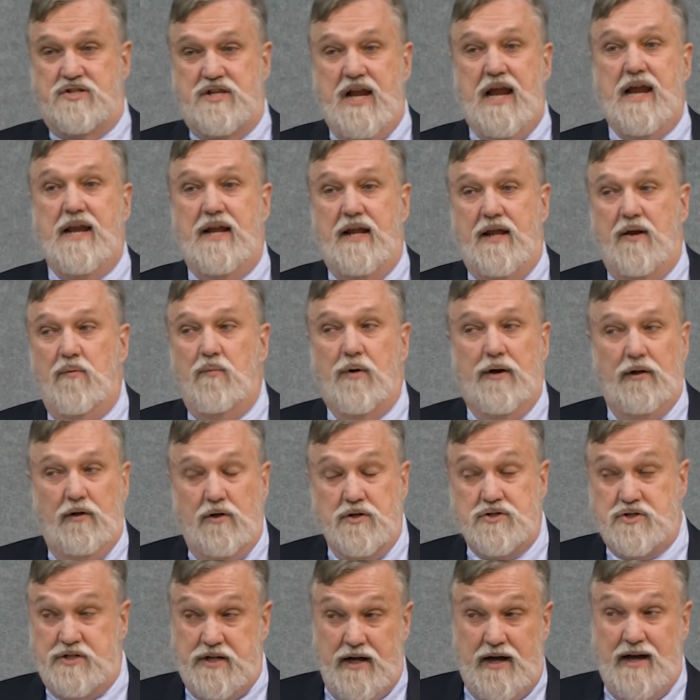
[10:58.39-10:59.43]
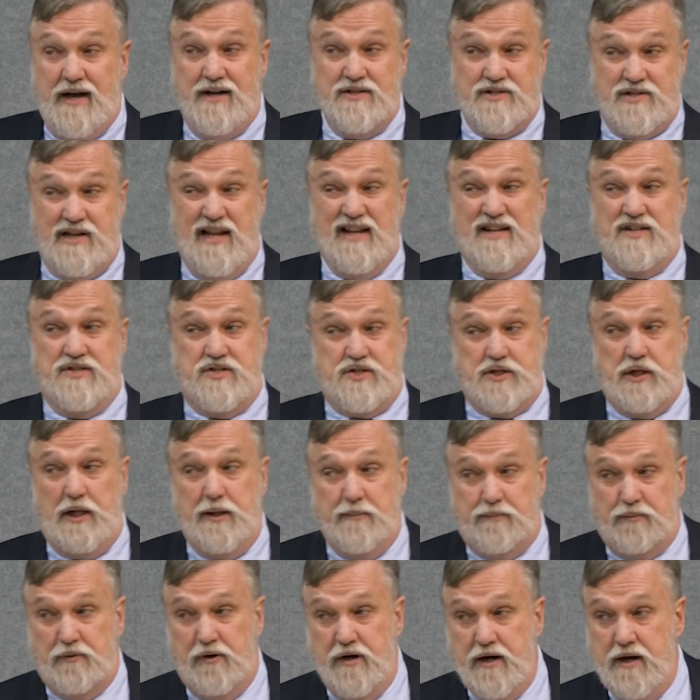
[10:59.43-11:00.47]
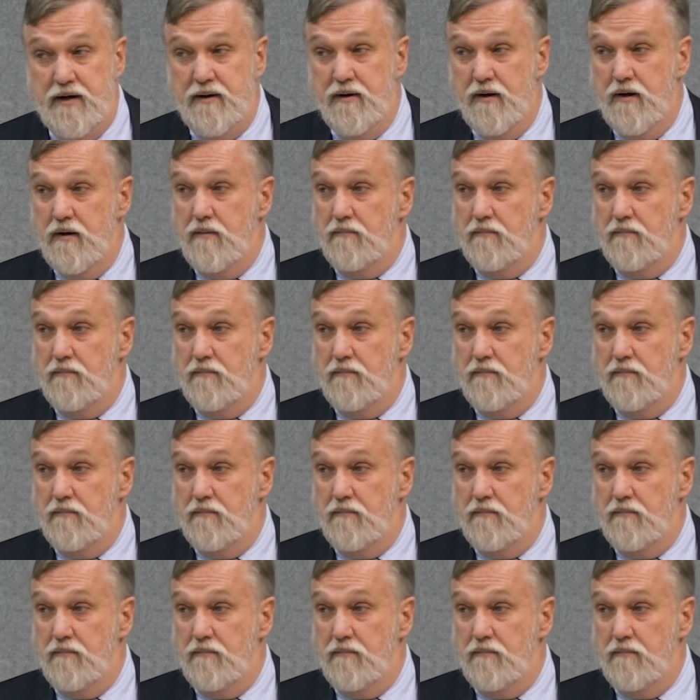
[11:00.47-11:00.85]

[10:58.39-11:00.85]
standing in what looks to us like a slippery